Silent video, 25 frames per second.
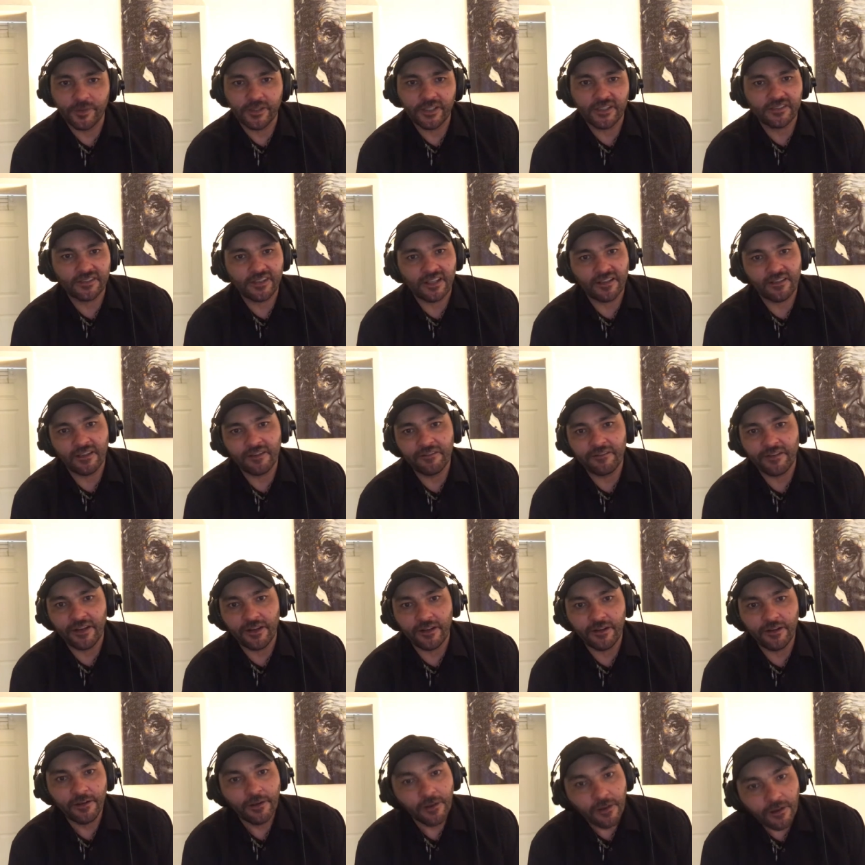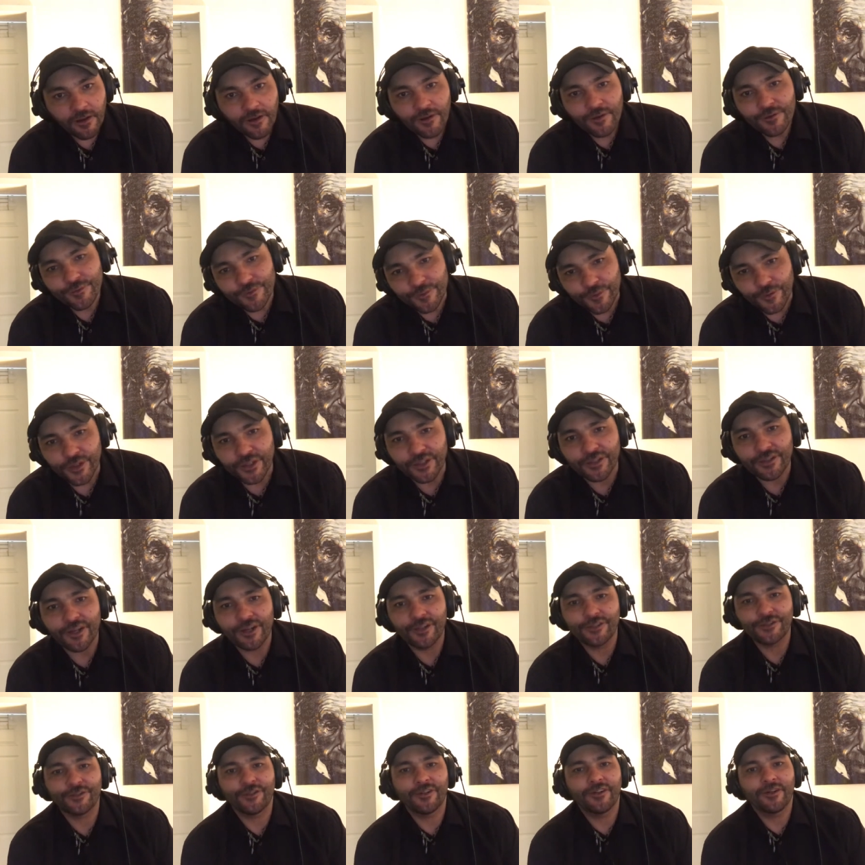because I live in a free
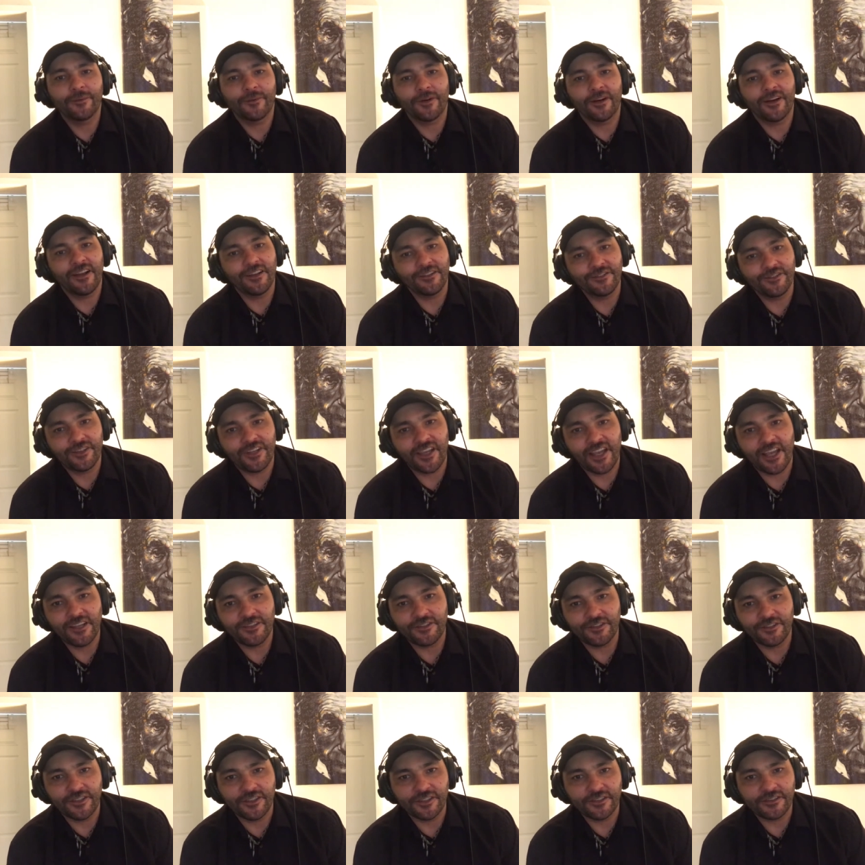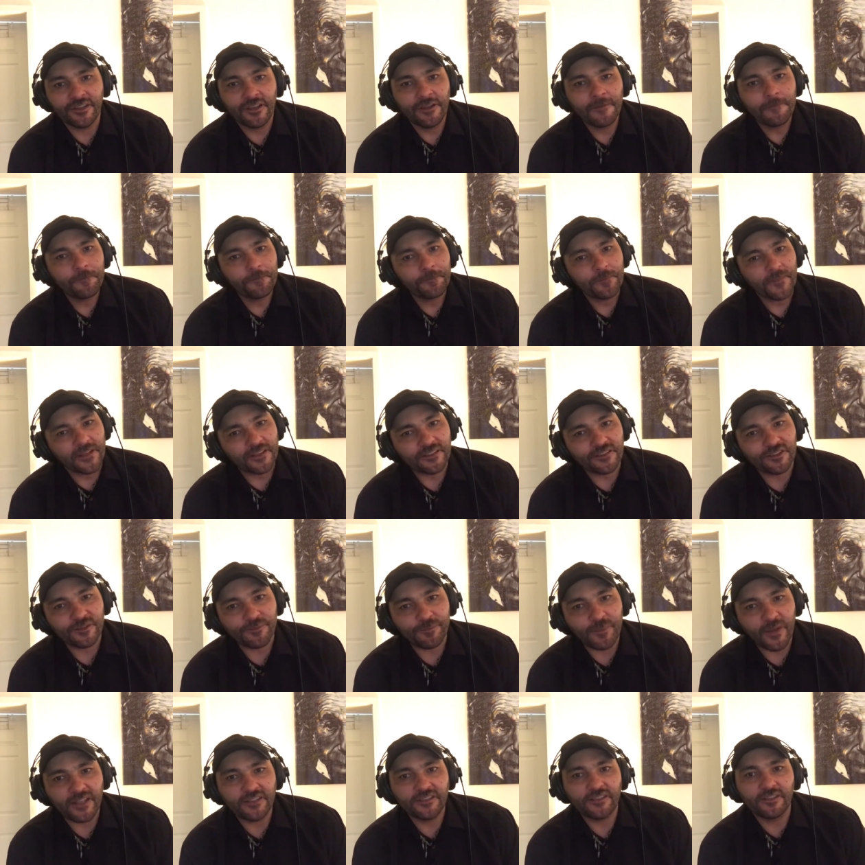country where education is
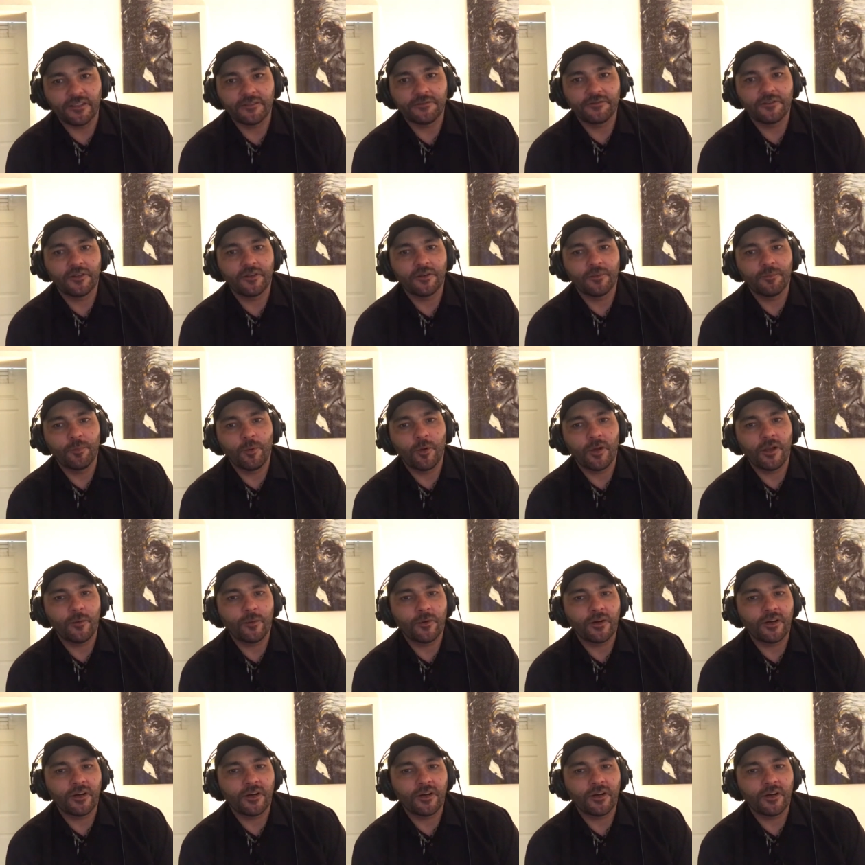expensive to the point